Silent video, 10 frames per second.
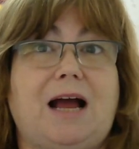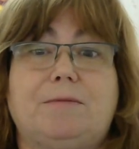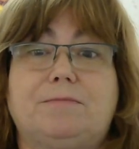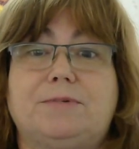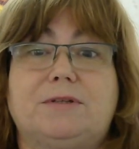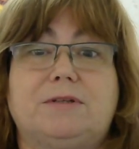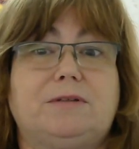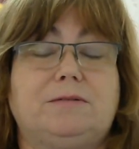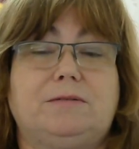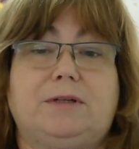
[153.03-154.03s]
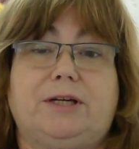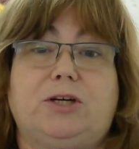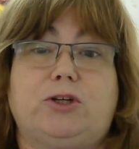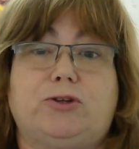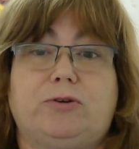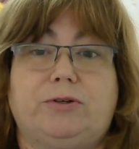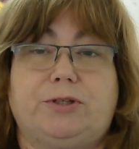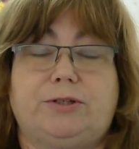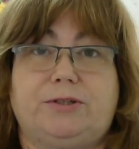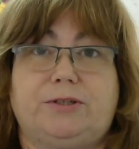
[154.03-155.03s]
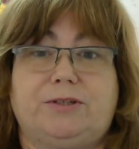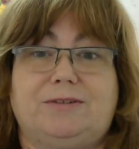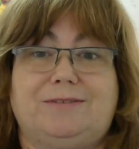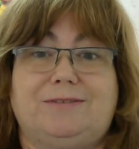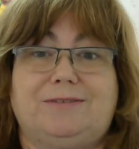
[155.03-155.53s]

absolutely atrocious.